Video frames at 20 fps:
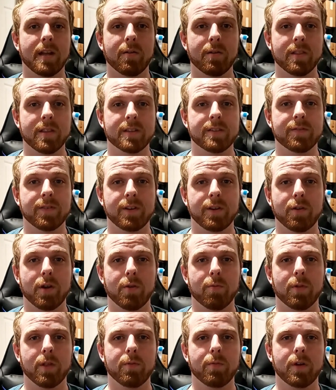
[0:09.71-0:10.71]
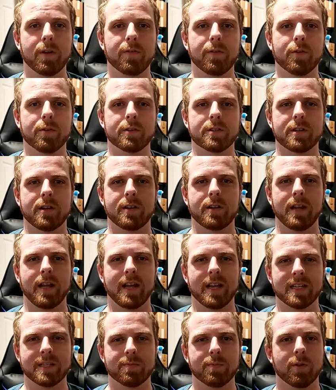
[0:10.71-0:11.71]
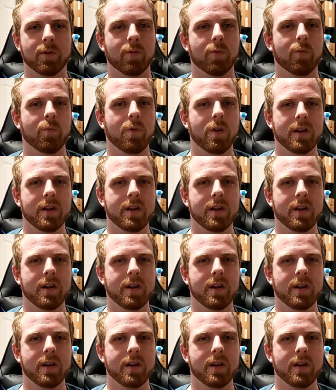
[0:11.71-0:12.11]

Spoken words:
Now, in this video, I really want to focus on Ansible.